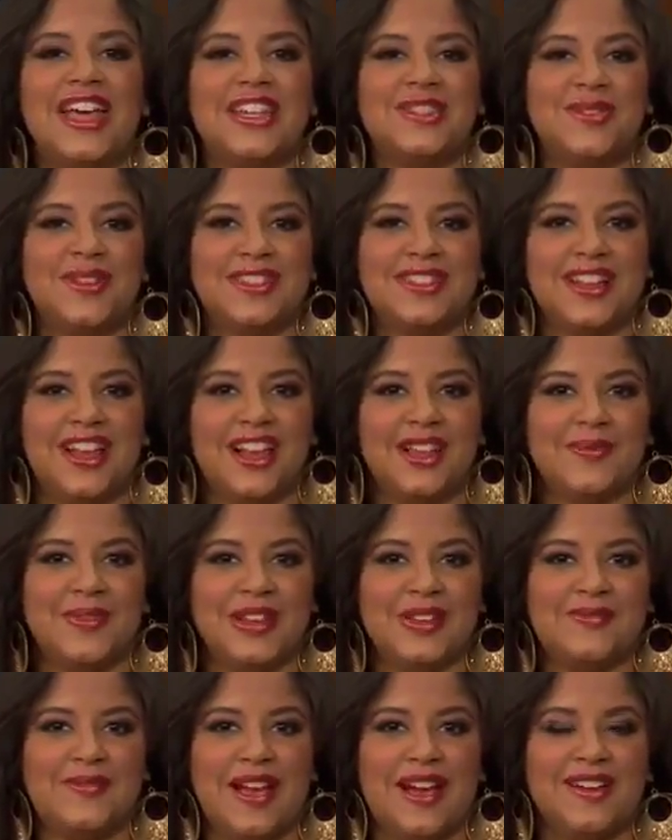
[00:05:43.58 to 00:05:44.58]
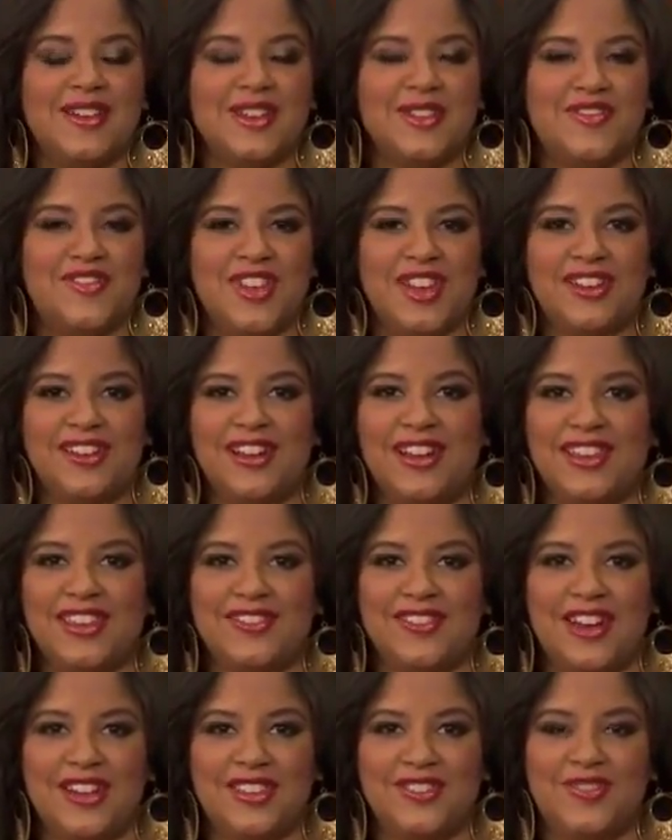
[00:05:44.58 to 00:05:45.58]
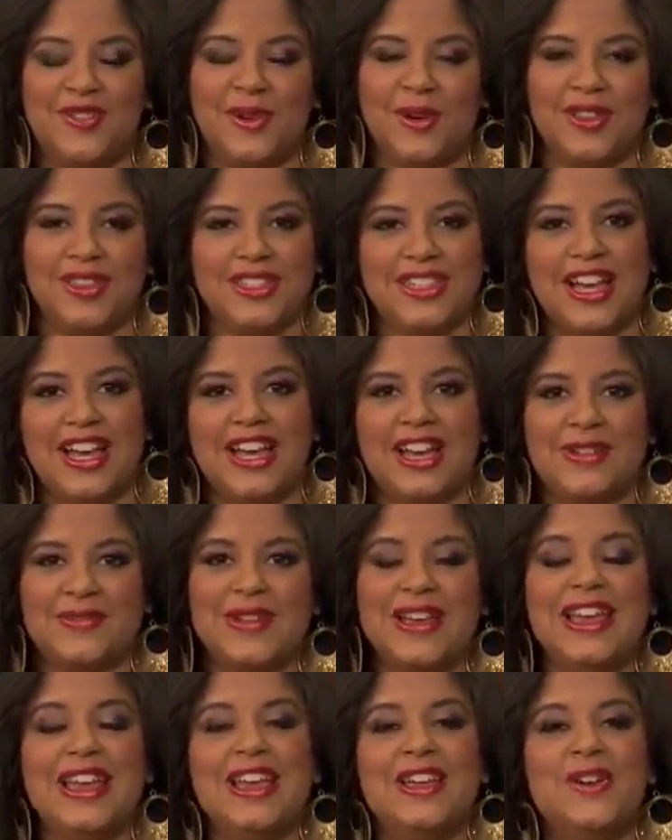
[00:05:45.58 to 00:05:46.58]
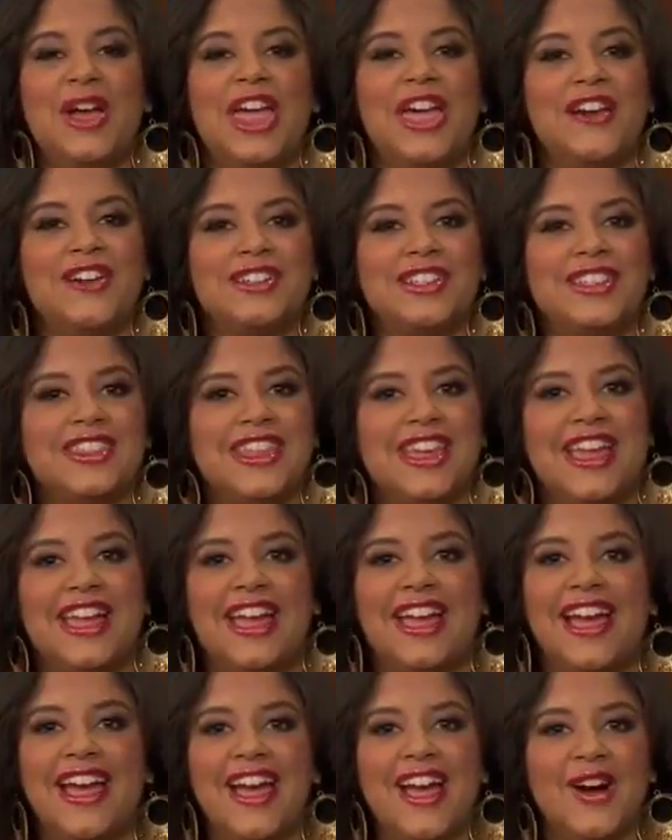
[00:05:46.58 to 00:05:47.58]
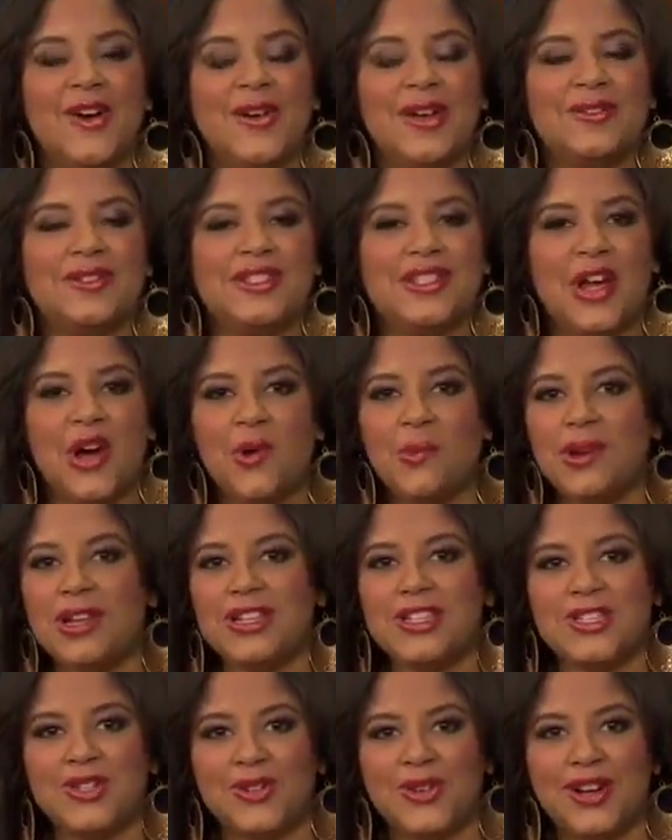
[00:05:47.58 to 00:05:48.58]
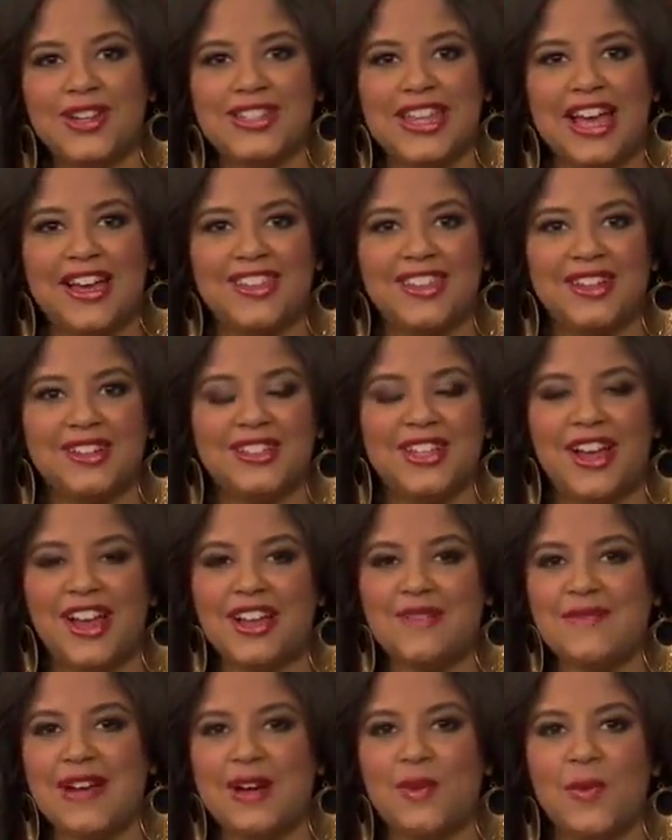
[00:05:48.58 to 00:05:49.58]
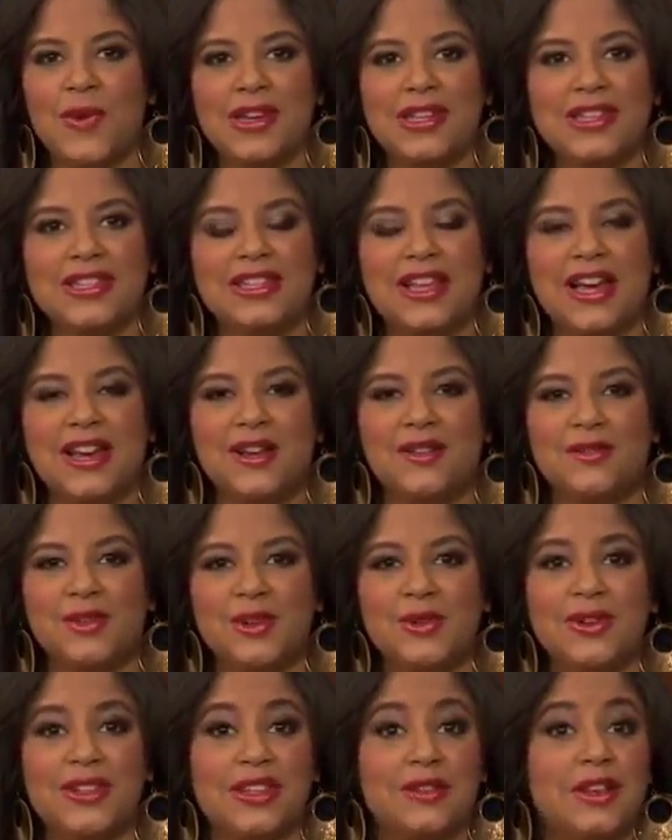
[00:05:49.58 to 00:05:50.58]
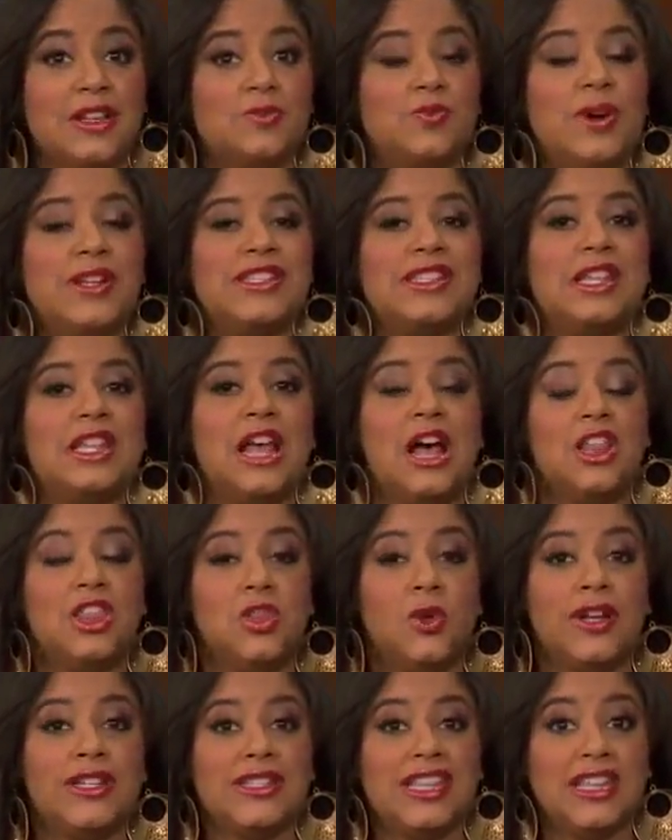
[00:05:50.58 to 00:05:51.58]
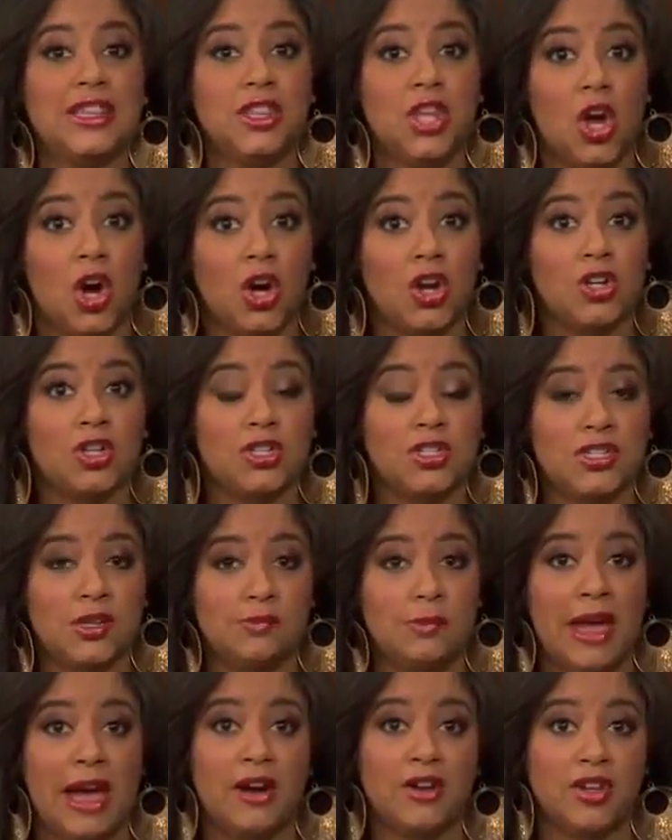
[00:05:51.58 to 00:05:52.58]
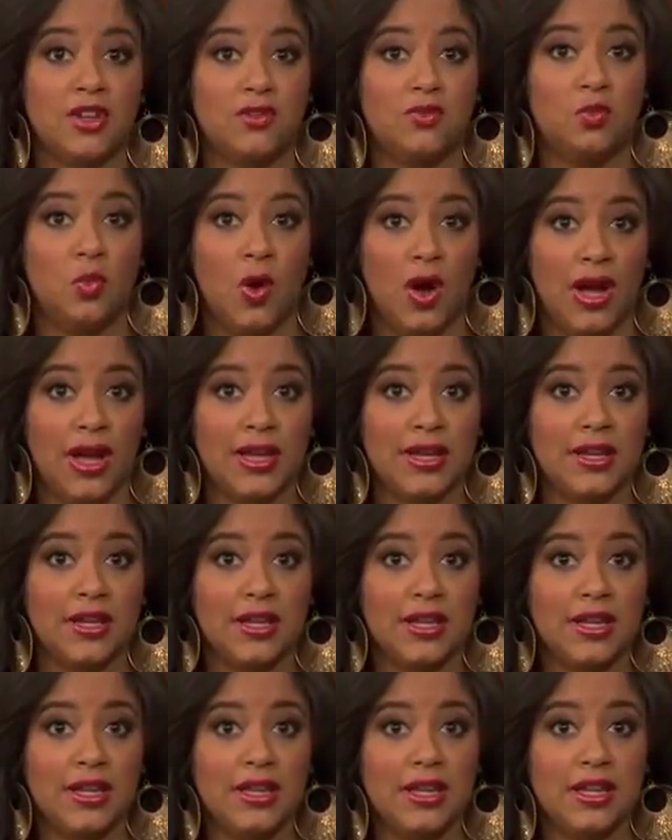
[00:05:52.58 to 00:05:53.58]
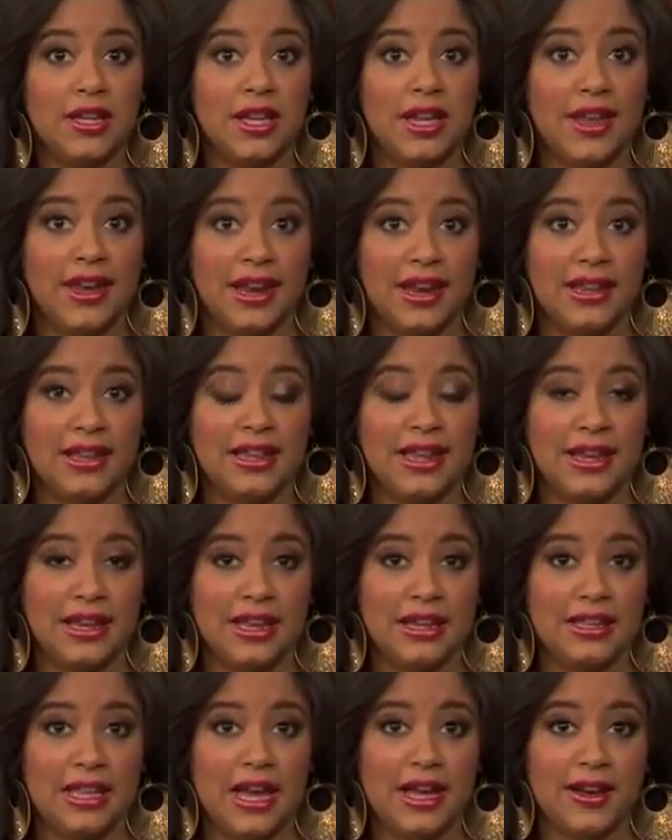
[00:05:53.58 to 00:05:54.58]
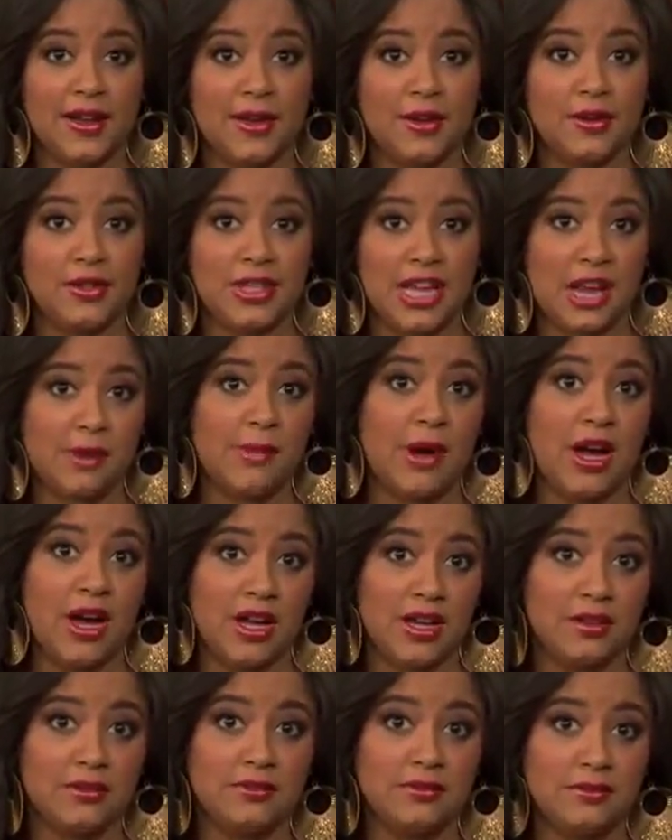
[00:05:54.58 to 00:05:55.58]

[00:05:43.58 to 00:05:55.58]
that's what it's all been about. You figured out around the 4th time. Here's the thing. We have so many stories out there talking about winning the lotto ruined them. Because what's the largest amount you've won in a lotto jackpot?